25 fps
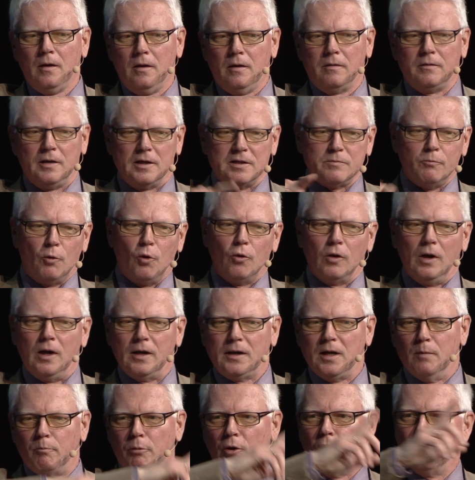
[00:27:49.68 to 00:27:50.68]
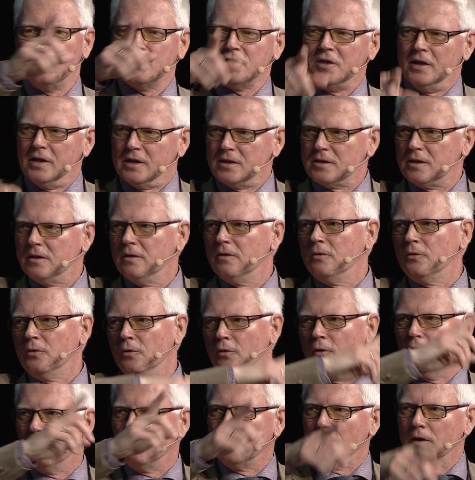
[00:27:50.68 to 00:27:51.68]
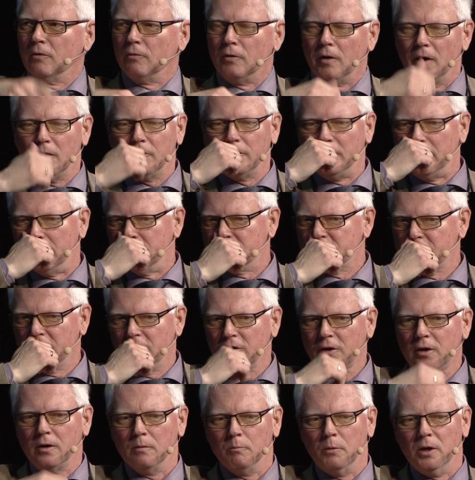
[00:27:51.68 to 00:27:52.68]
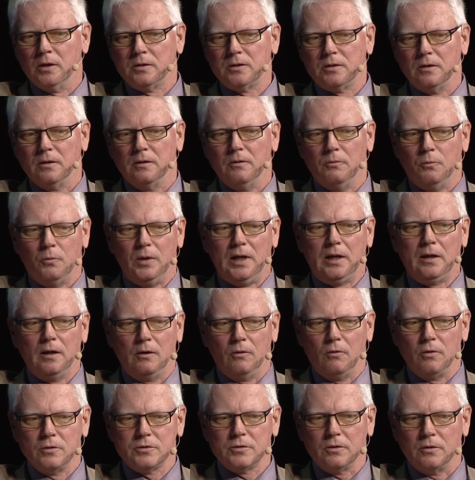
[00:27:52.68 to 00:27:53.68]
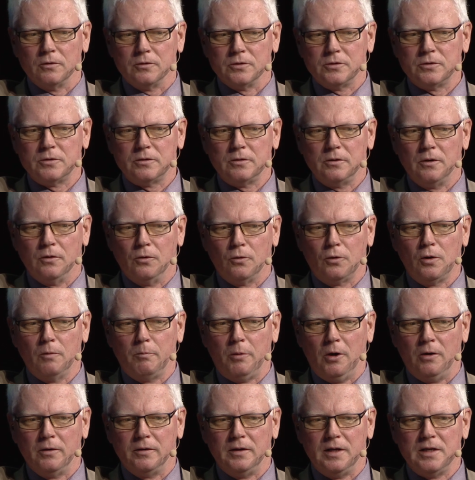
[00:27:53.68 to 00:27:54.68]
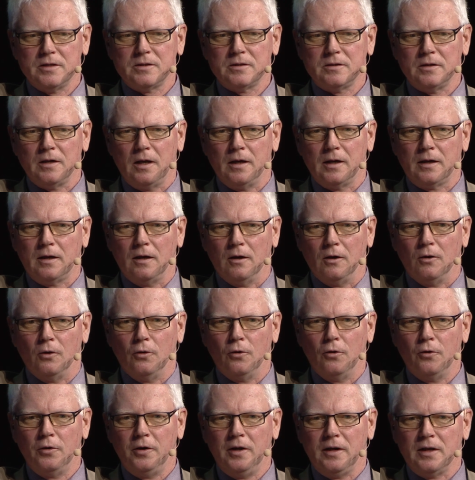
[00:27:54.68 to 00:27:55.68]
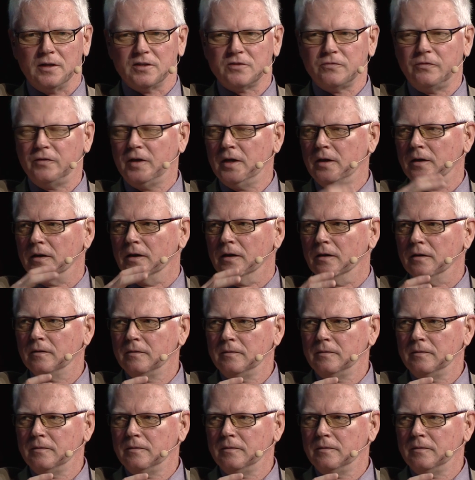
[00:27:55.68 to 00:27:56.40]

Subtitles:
That's more like a process. You're going around in a circle, but we can also look upon this like a learning sphere,